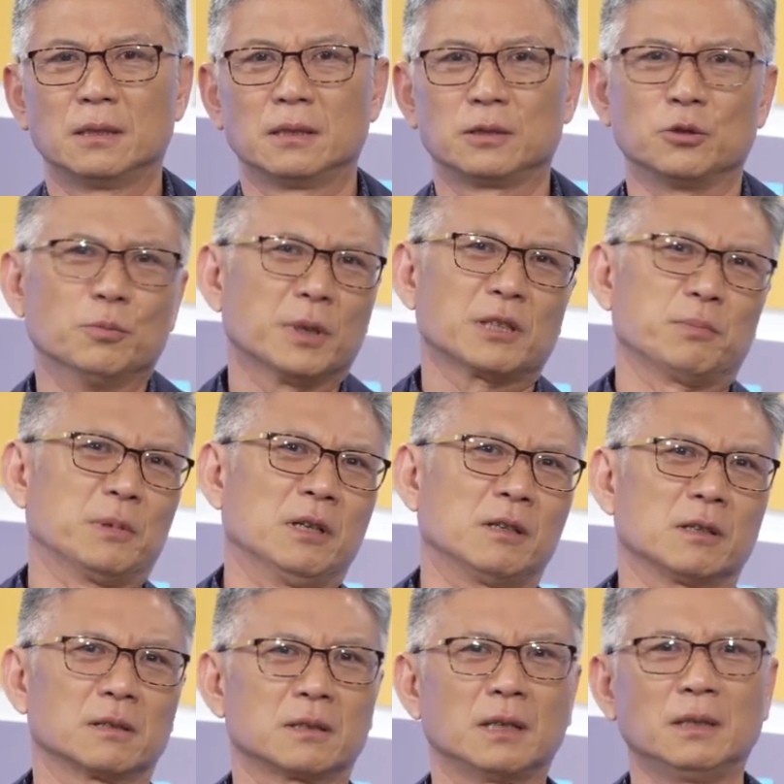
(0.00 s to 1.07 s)
You must be
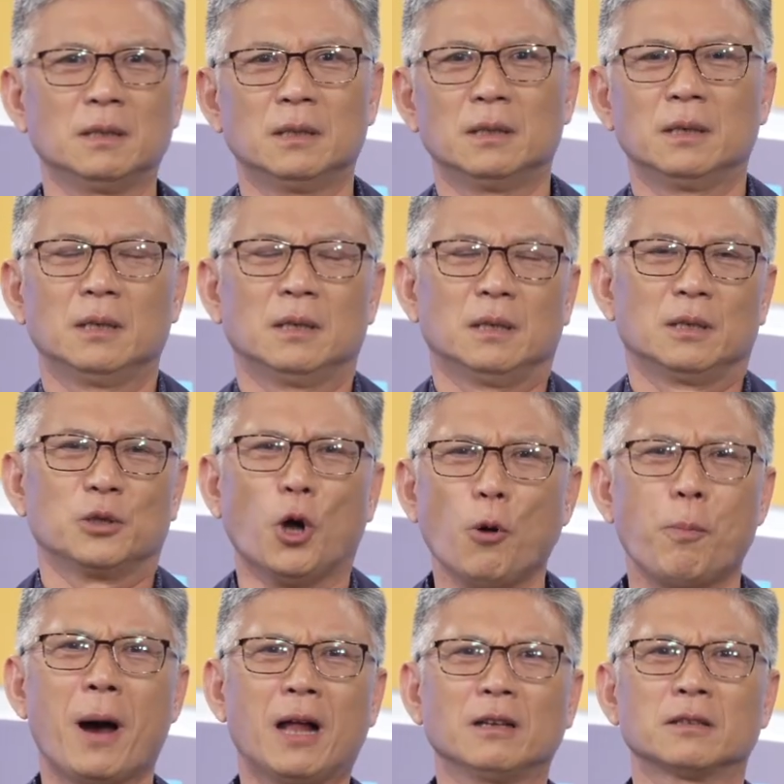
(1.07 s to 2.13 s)
heard say, no
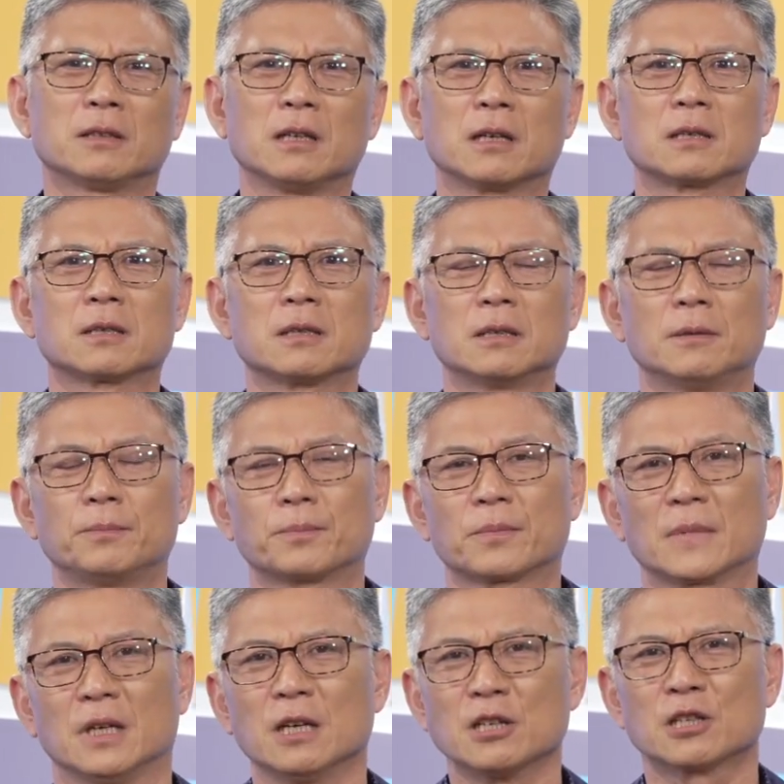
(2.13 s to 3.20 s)
politics
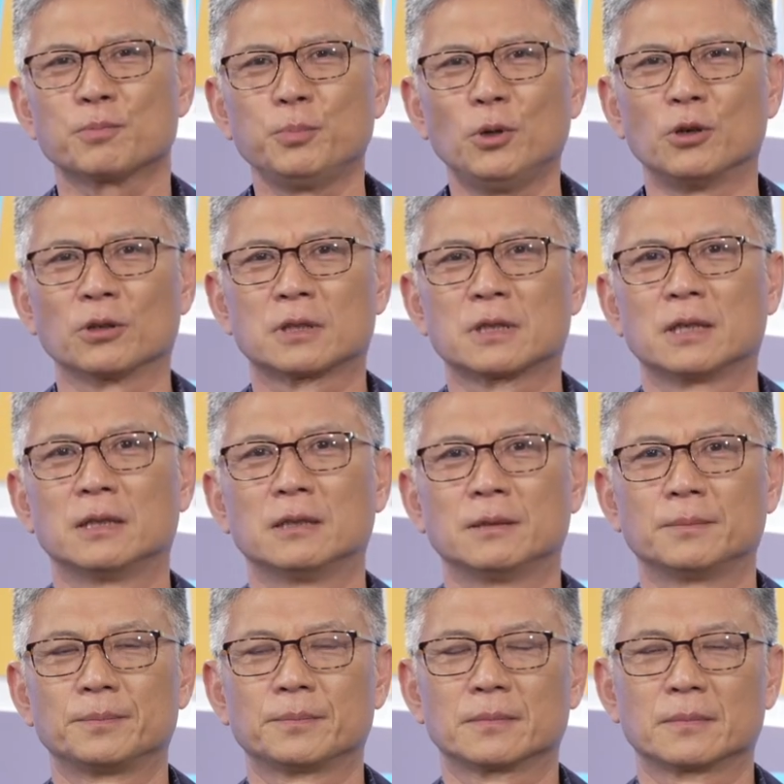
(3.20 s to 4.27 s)
in sports.
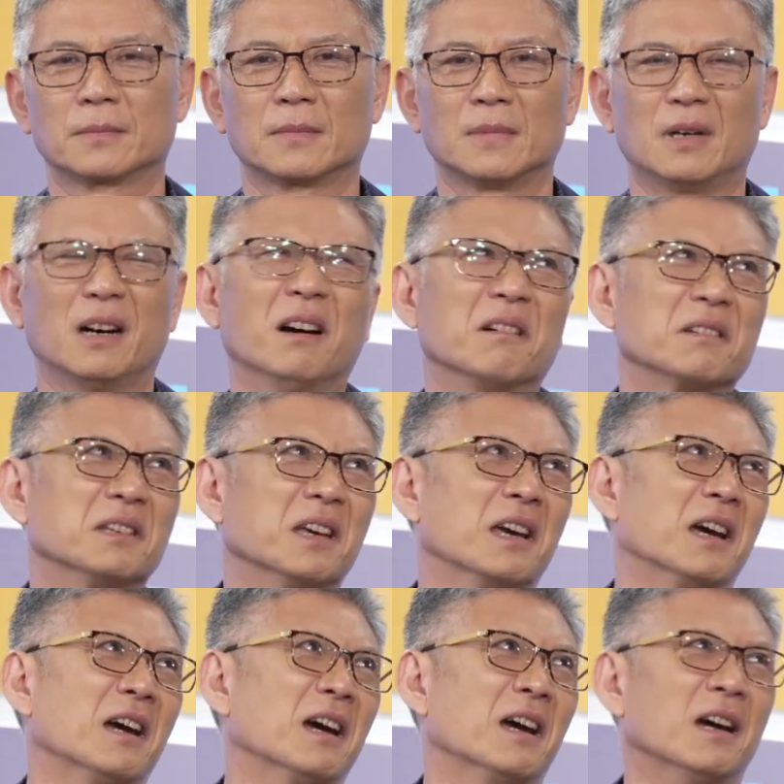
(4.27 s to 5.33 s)
Oh,
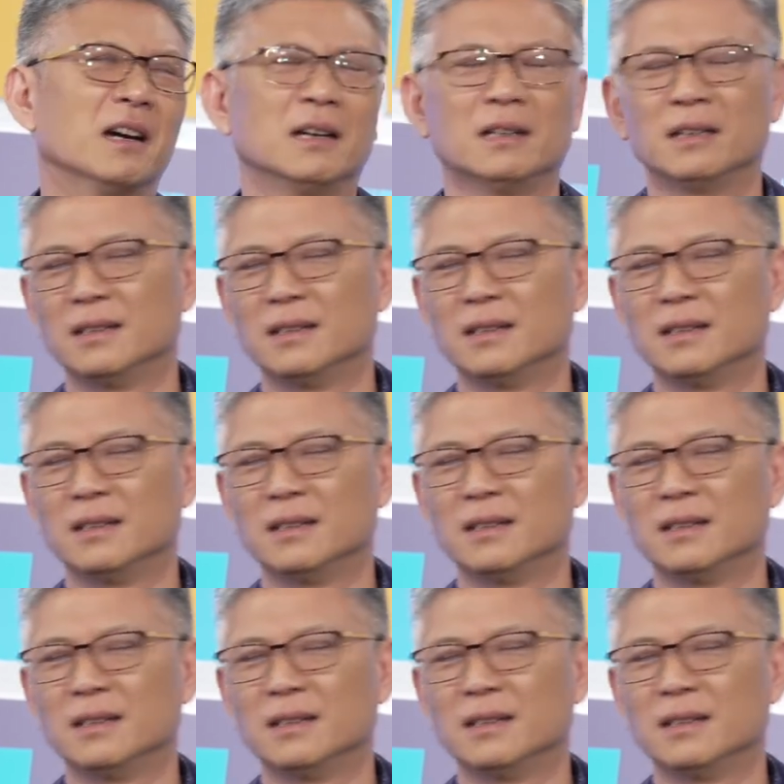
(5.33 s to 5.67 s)
yeah.